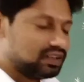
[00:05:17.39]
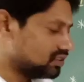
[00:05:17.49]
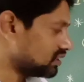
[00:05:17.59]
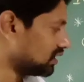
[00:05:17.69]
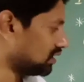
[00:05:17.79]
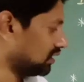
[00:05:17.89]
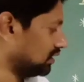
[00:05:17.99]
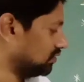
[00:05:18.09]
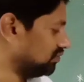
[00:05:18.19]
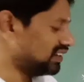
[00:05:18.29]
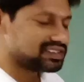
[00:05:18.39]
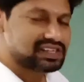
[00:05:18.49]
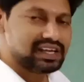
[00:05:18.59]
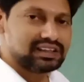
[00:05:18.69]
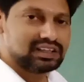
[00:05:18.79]
Sir, we are
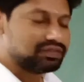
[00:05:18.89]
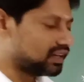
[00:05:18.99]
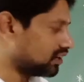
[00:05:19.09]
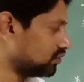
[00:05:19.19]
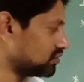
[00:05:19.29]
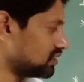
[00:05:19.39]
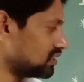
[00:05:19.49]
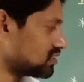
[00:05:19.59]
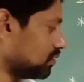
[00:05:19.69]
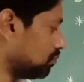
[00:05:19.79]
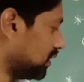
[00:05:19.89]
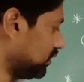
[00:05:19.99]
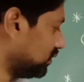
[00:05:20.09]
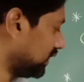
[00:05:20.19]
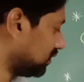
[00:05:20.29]
saying that we are using the term
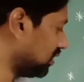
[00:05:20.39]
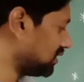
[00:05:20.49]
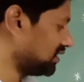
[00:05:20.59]
biotechnology